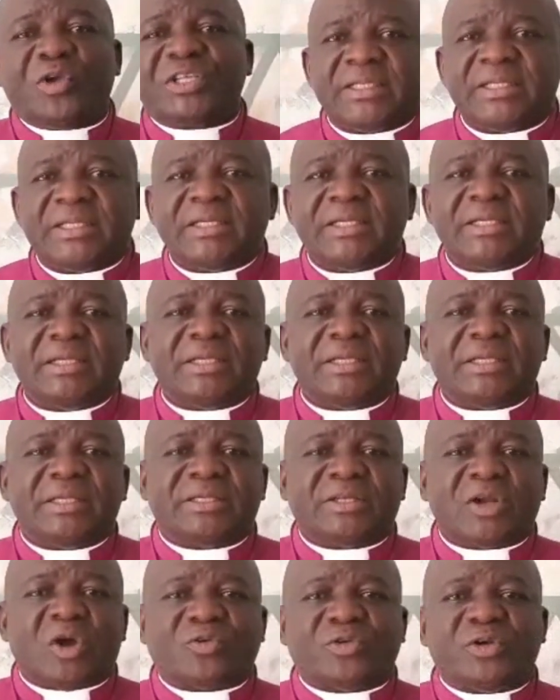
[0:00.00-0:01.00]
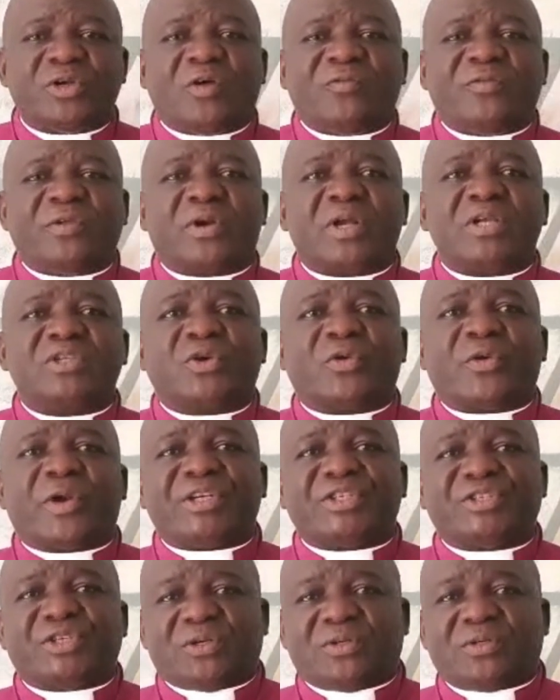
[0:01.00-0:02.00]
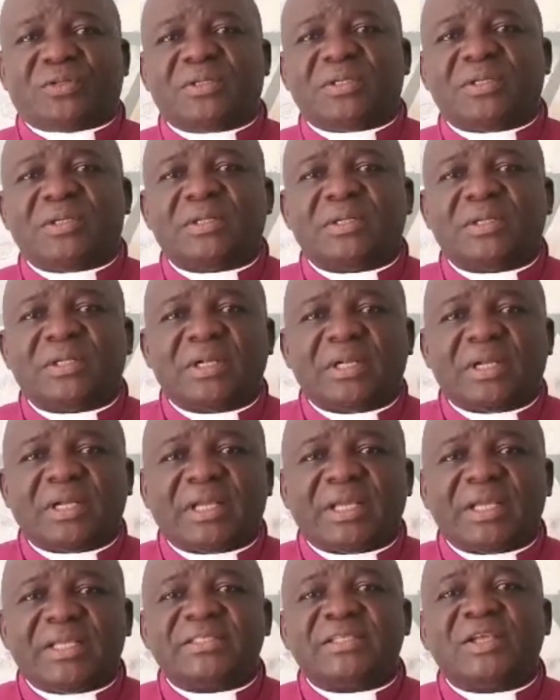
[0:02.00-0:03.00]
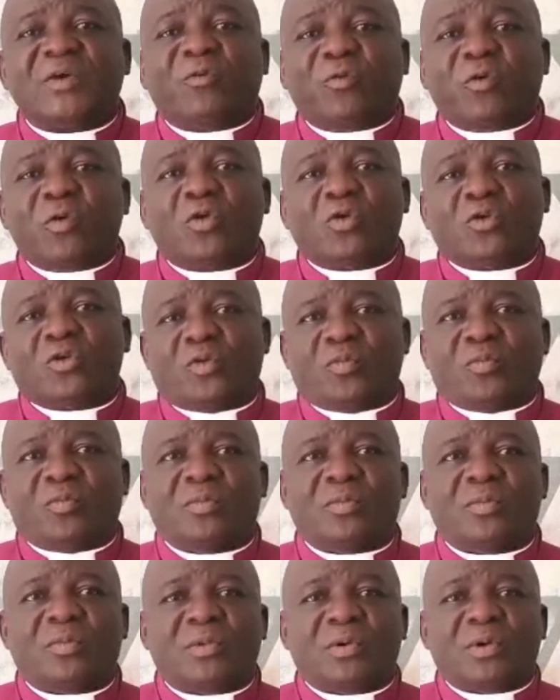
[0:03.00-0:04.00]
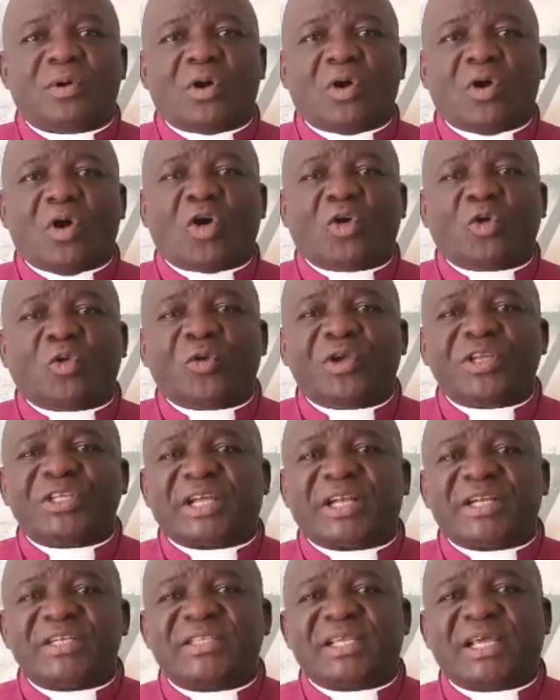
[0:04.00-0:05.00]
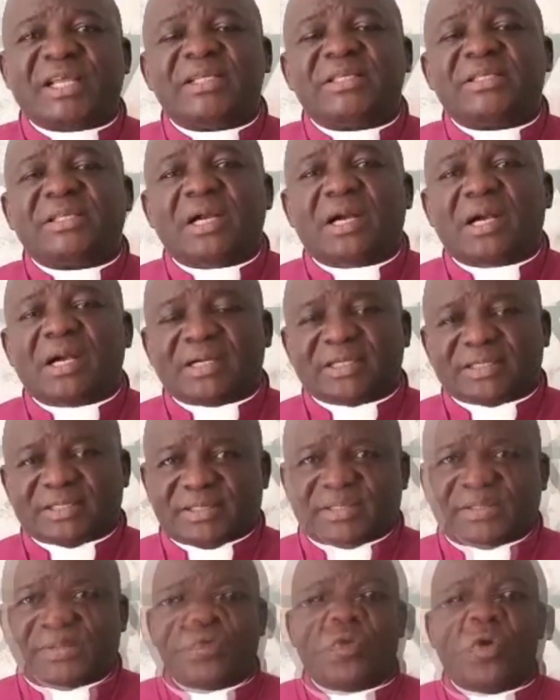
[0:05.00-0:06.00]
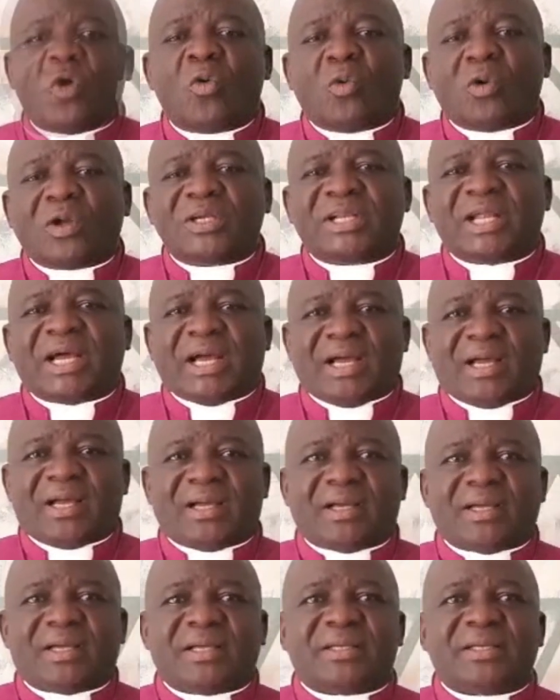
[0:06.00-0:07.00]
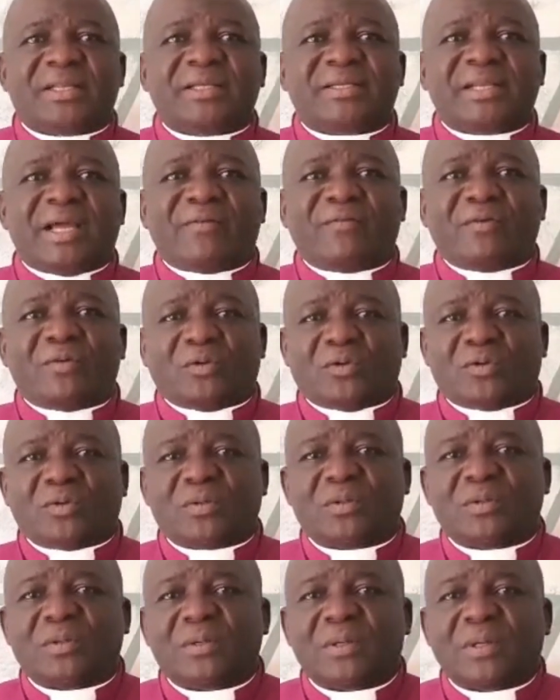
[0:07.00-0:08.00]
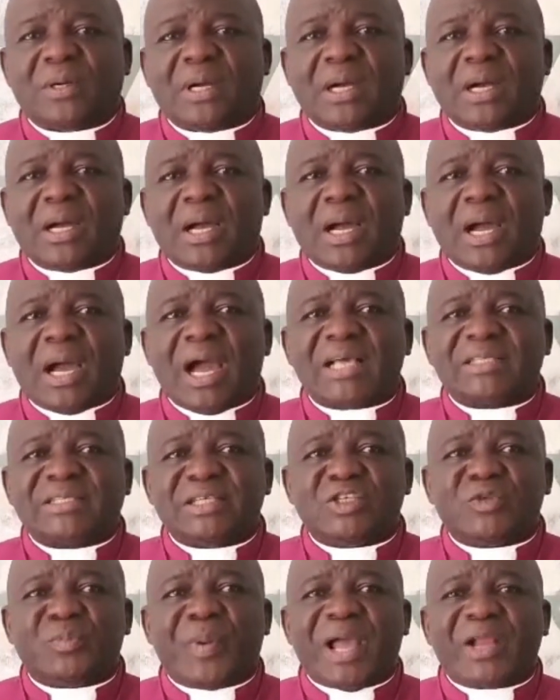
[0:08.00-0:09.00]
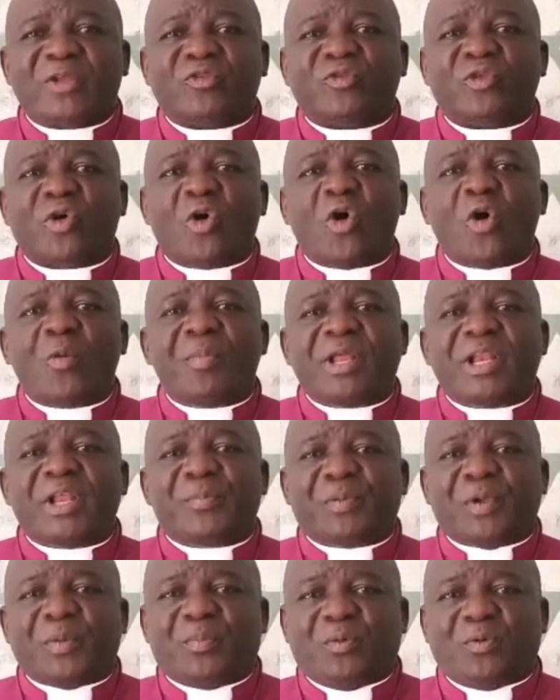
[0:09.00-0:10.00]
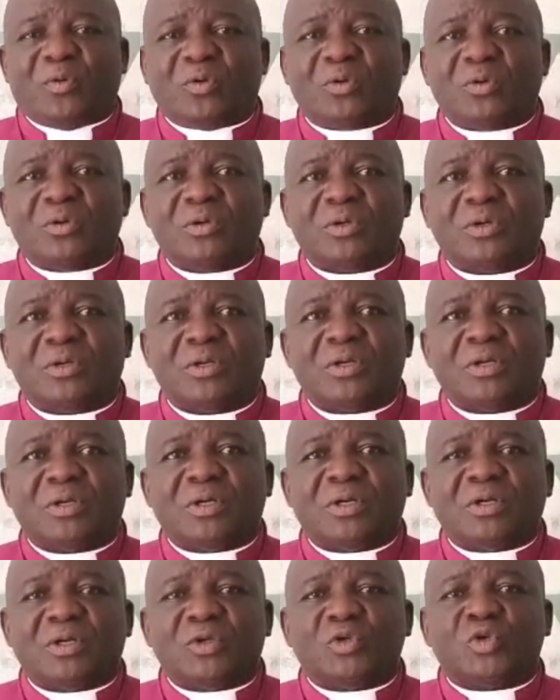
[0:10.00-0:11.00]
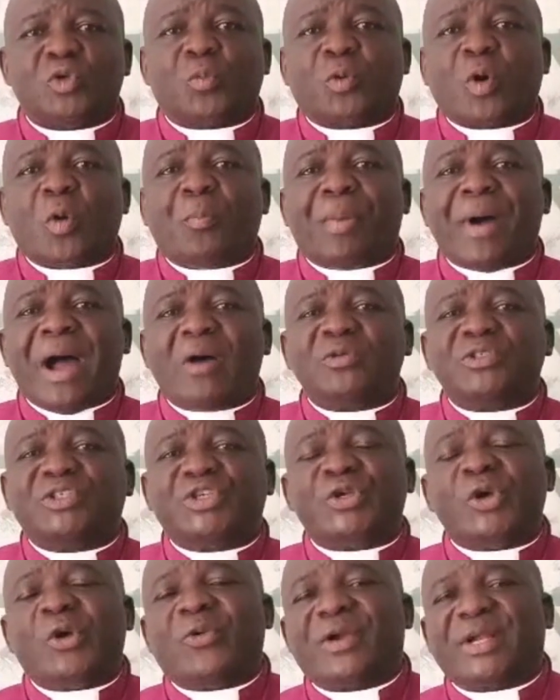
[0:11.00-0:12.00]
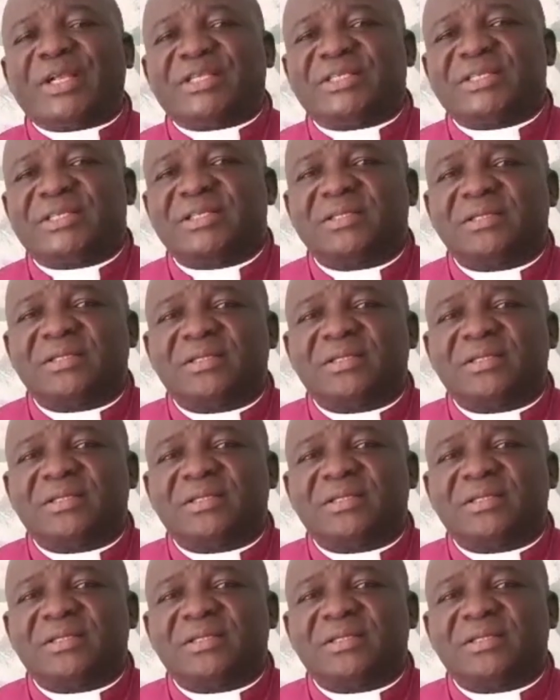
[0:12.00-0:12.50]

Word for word: The doctrine of the resurrection is the fulcrum on which Christianity hangs. No wonder the devil has inspired so many people to propound theories